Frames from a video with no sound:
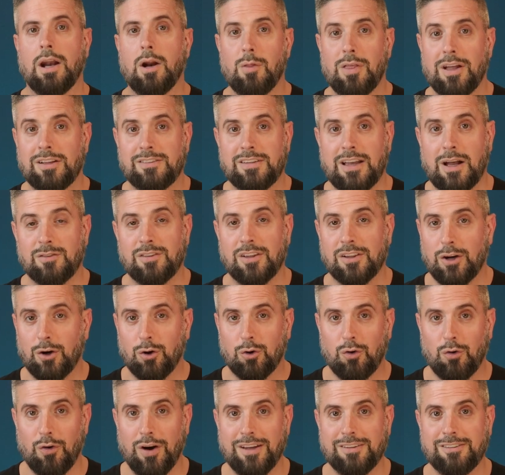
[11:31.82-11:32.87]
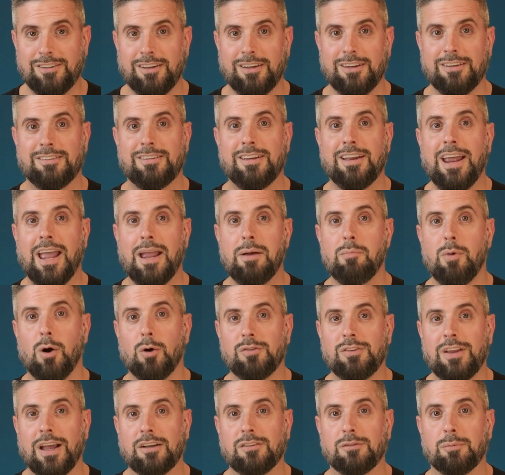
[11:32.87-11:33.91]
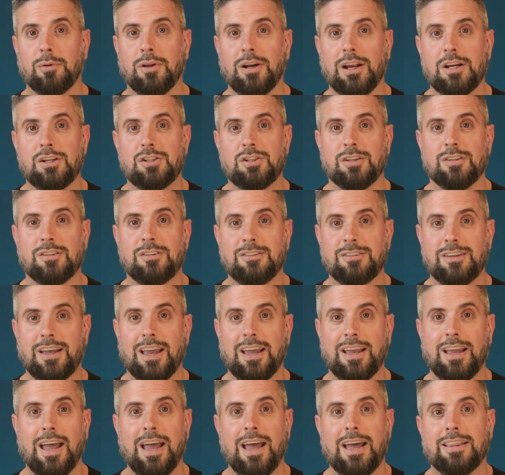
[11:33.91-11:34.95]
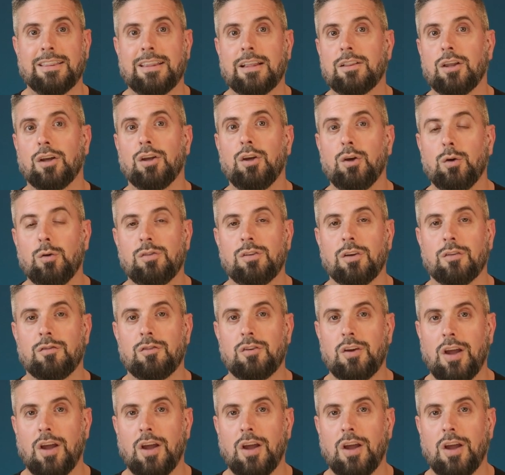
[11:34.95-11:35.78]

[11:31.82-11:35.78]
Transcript: I know that sounds a little crazy. Today, most explanations say that the use of